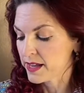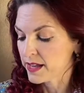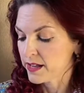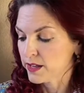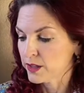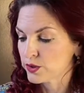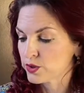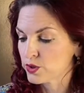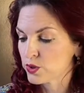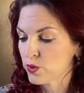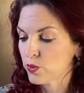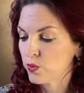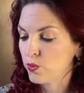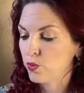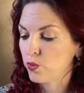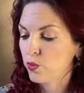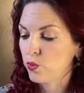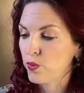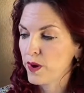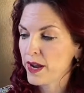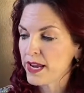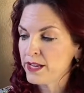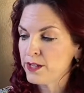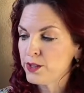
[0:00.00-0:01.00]
So
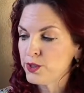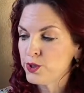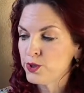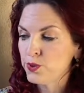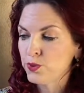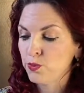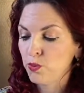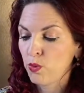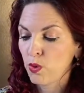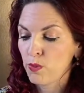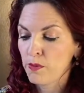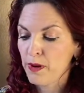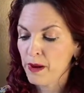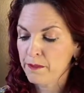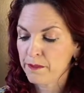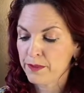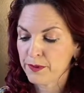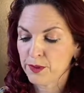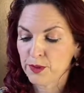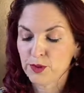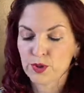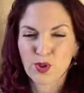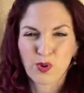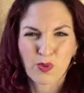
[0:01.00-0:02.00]
when you warm up,
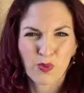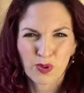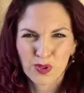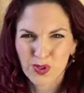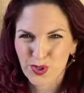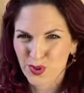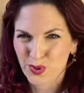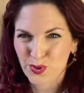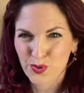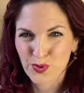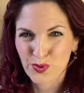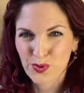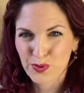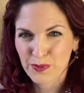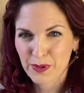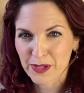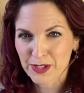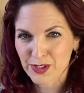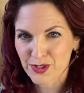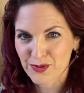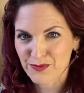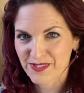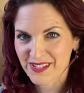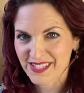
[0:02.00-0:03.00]
you don't want too
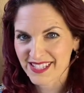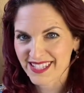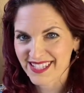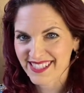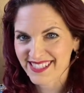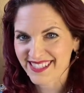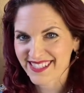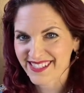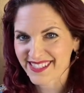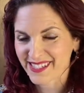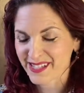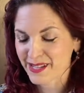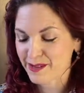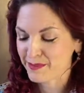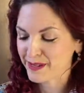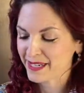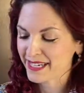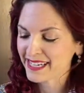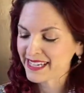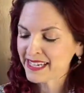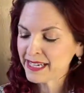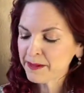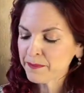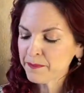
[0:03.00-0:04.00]
much resistance in the
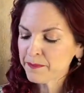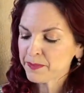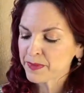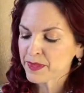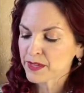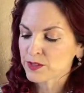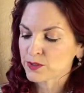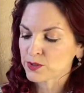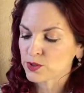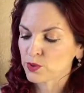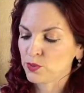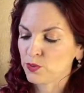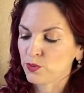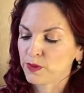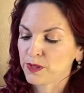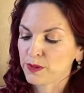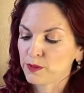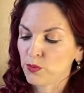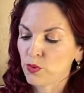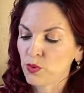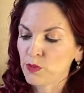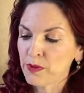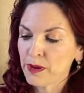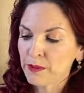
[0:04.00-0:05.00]
beginning. So we
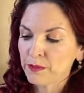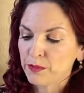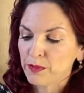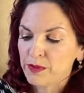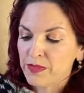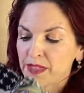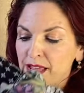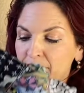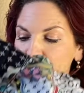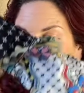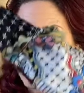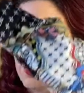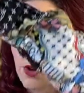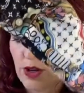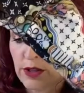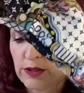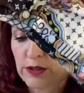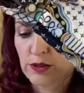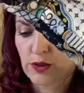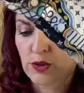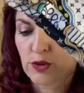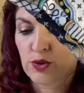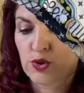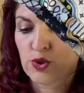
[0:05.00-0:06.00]
warm up with not
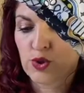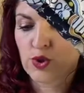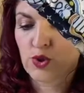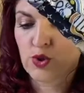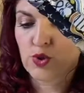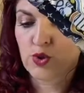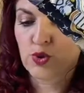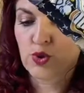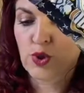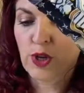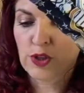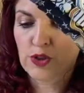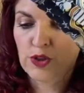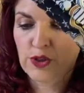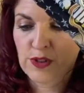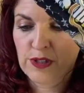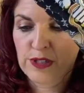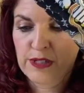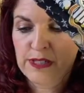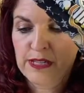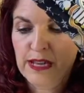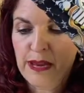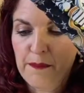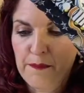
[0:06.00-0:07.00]
such a
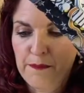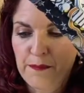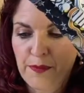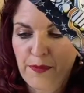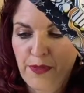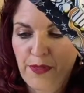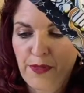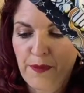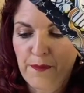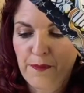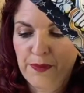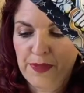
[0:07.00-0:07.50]
depth.